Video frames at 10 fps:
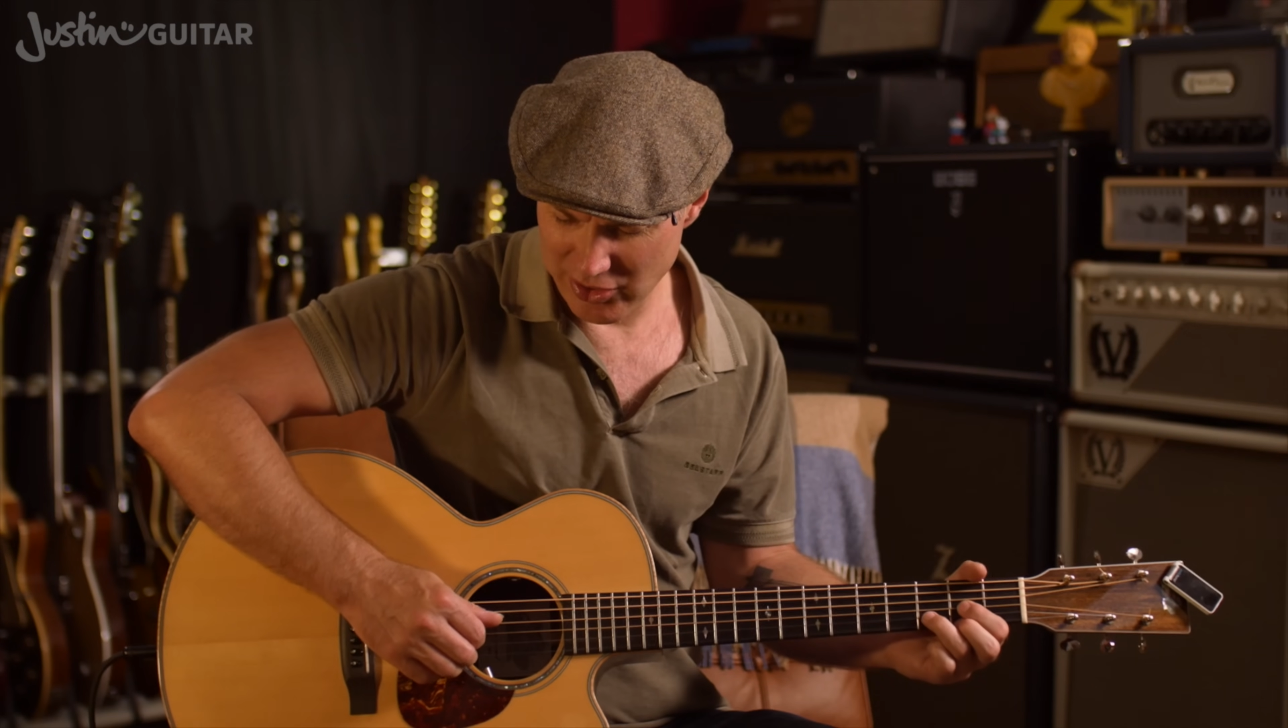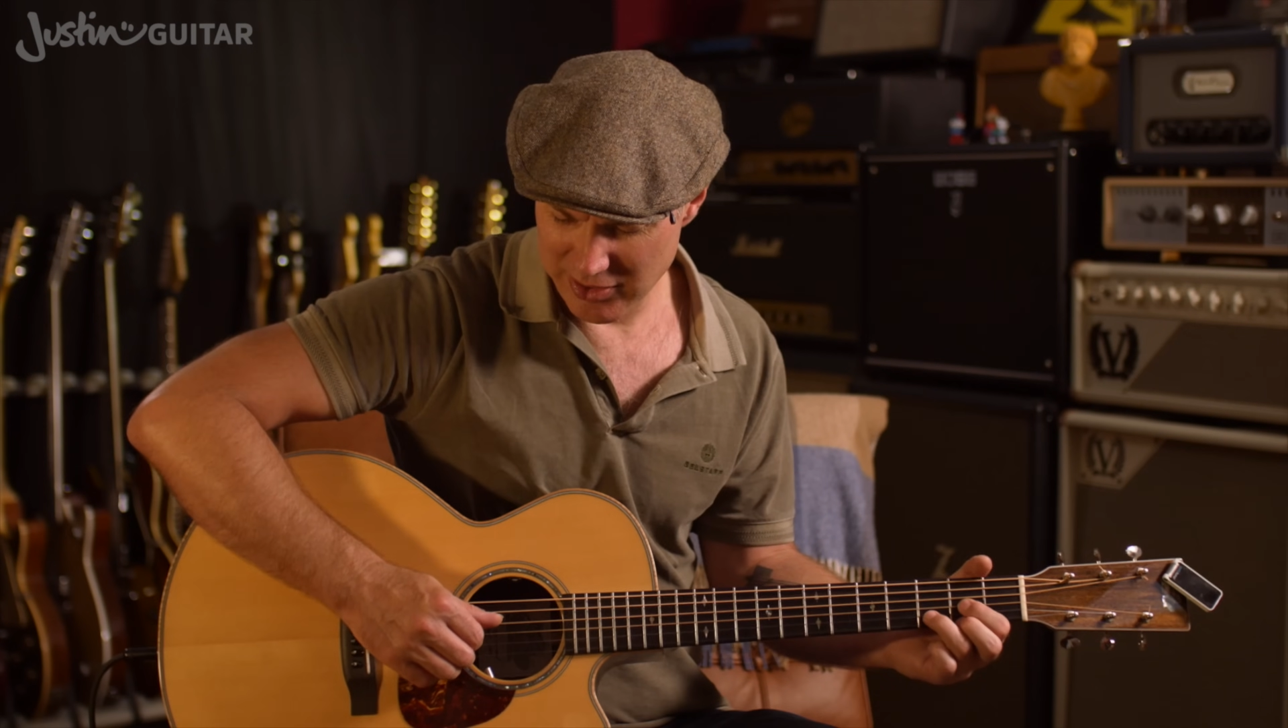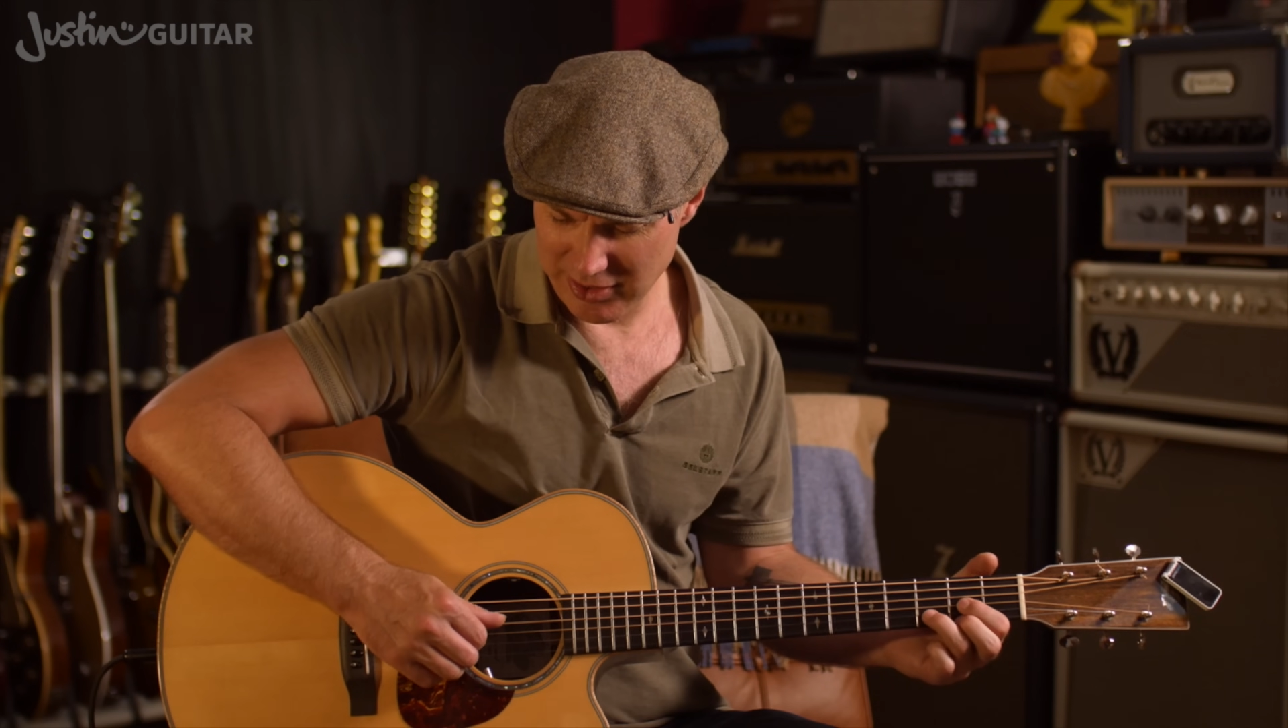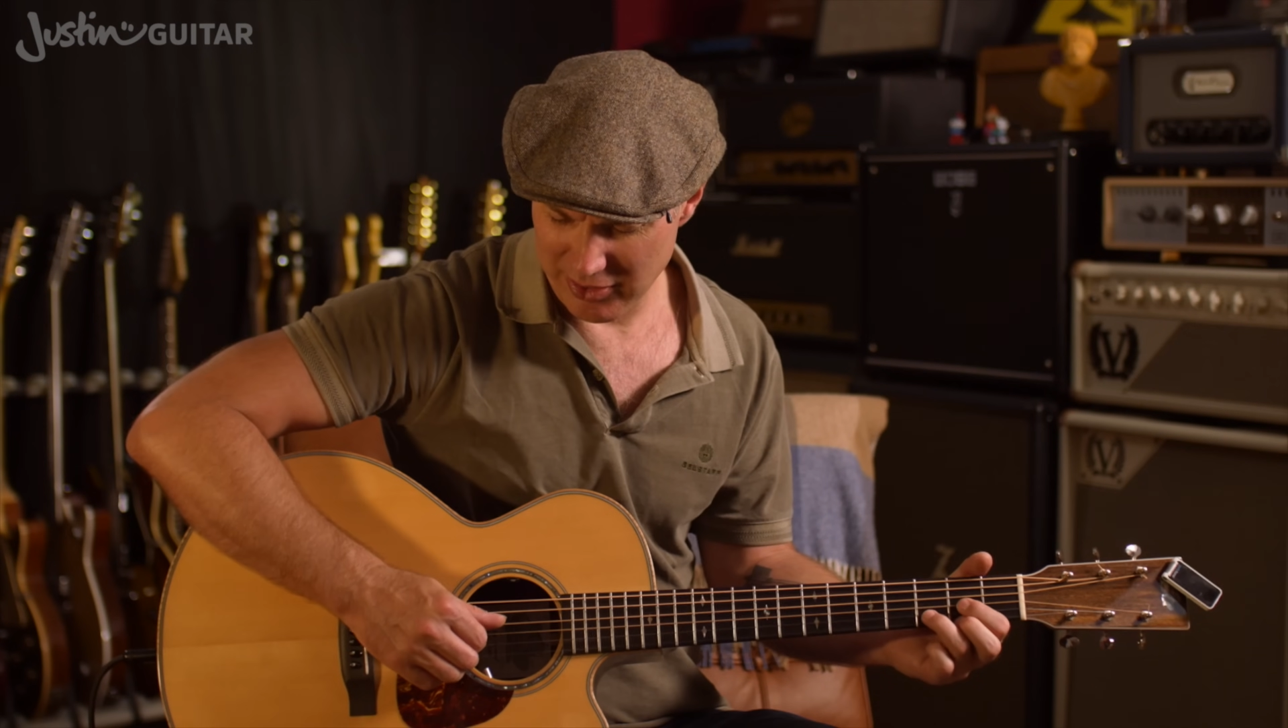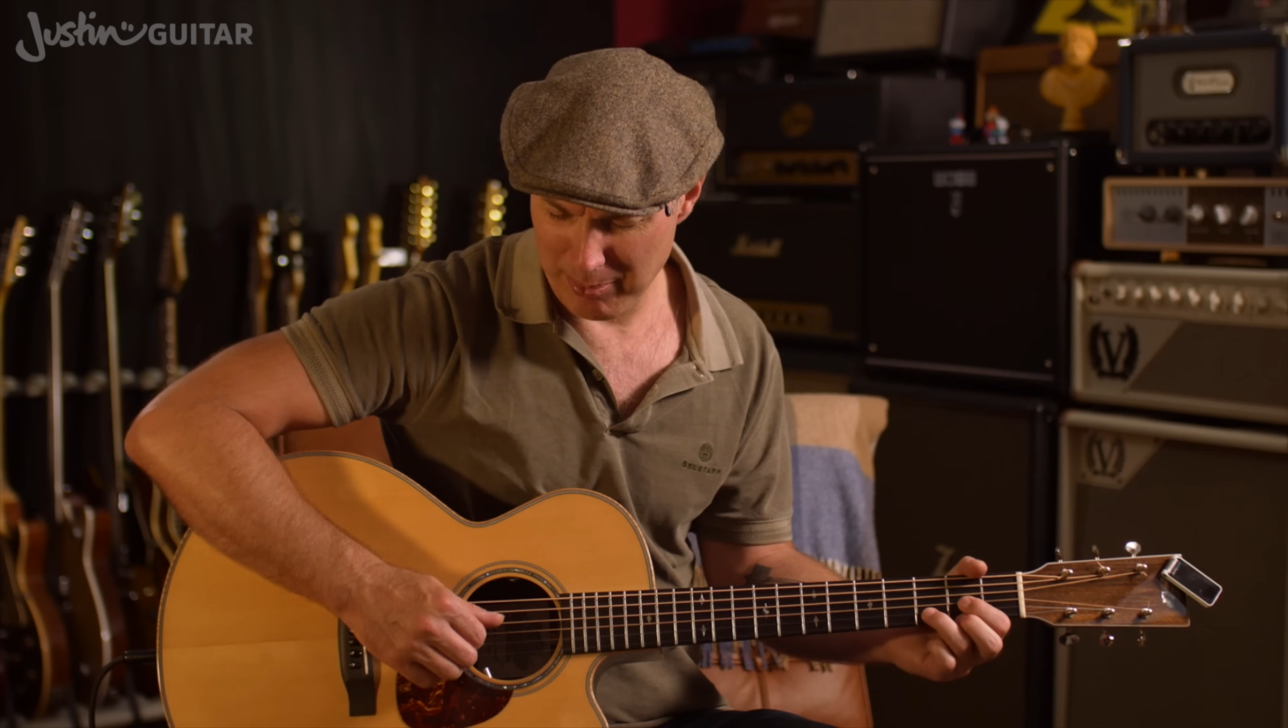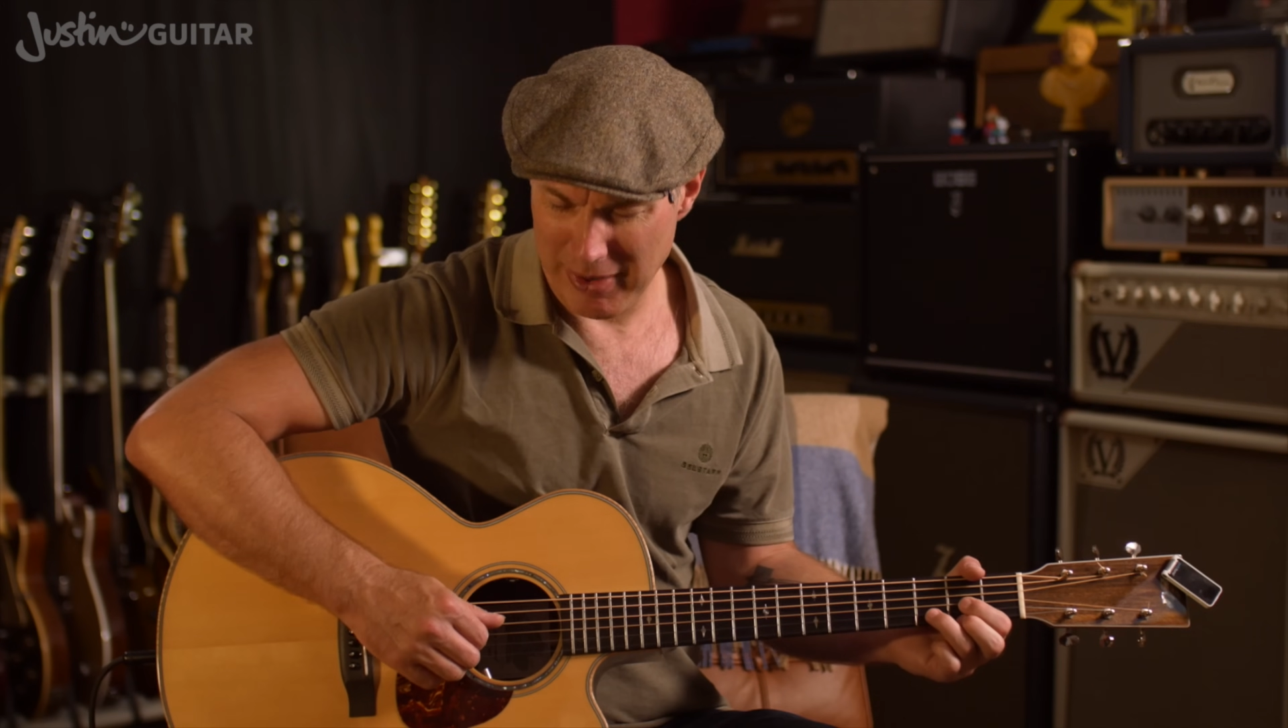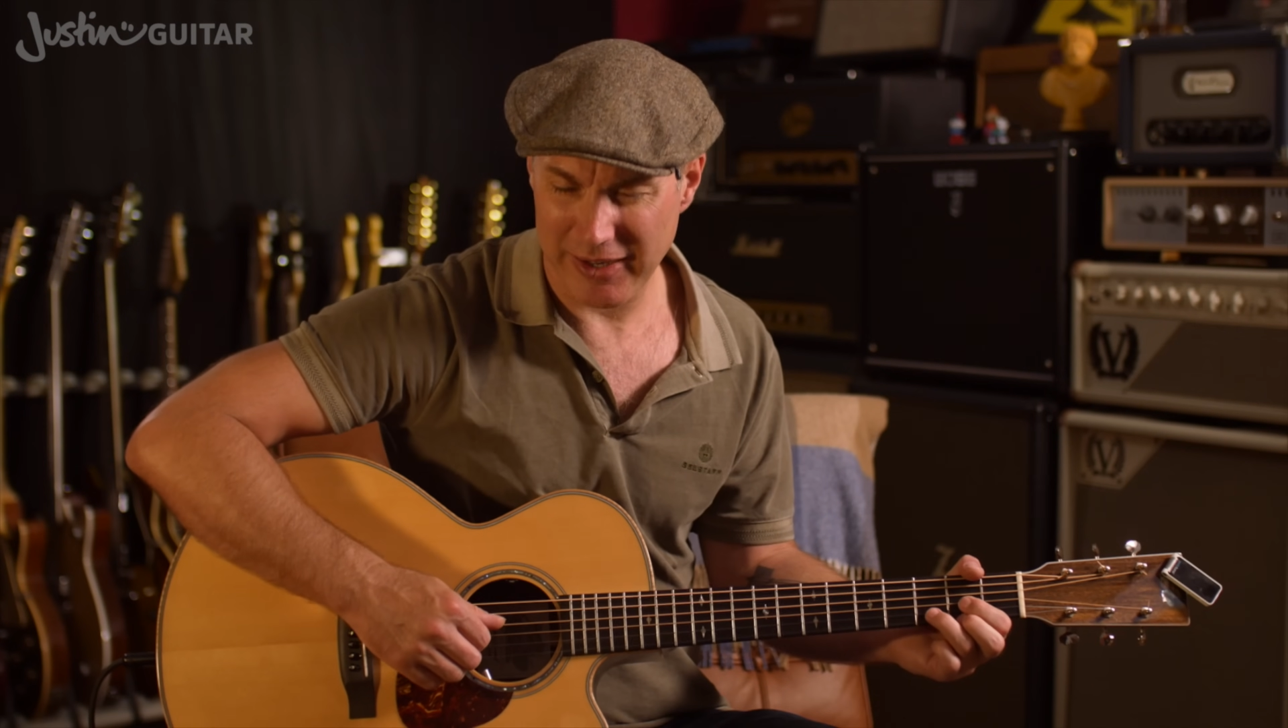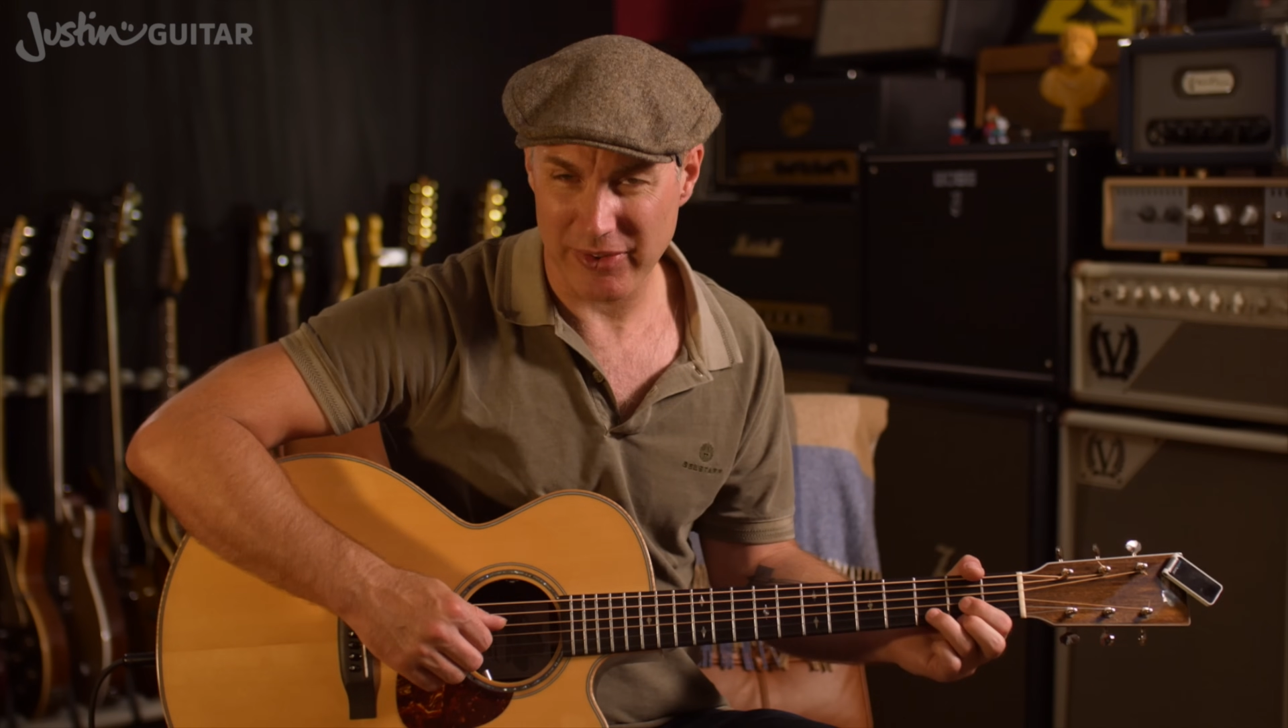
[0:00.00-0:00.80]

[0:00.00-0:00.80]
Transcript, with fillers: just at the back